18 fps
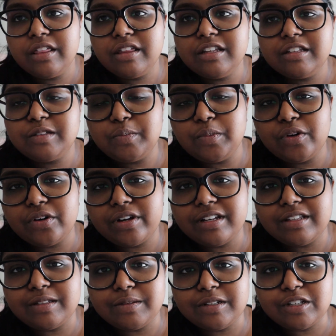This book
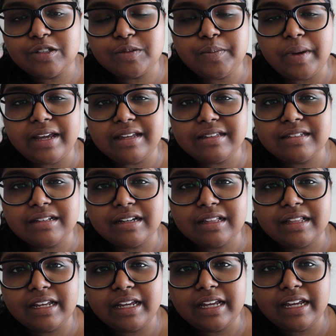is just
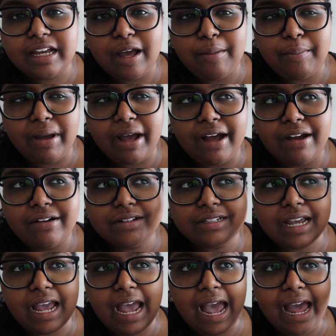basically
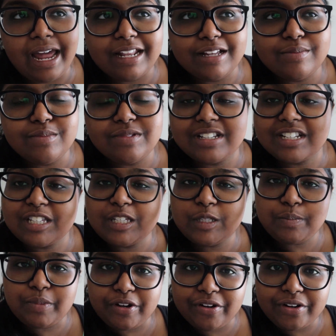about Adam's
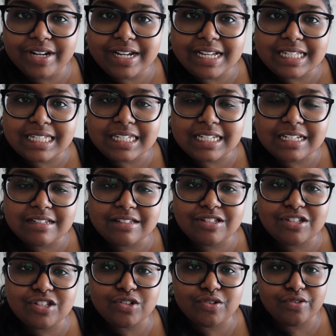
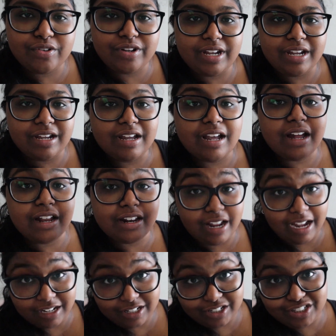experiences during a
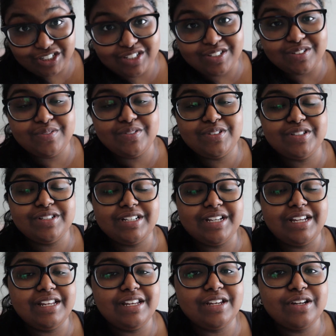night shift
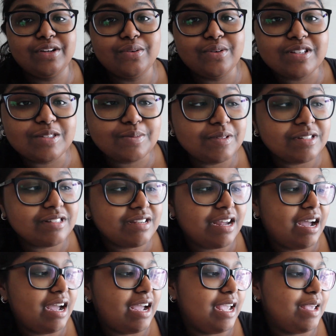in Christmas
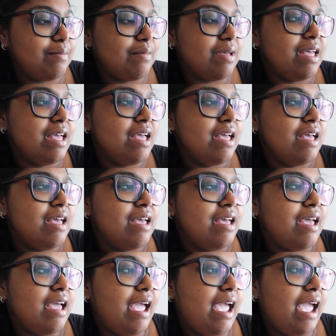time.
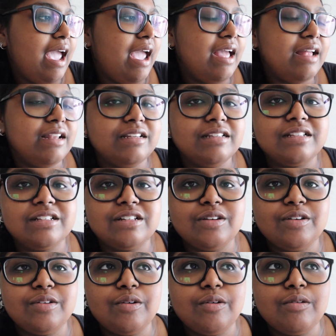And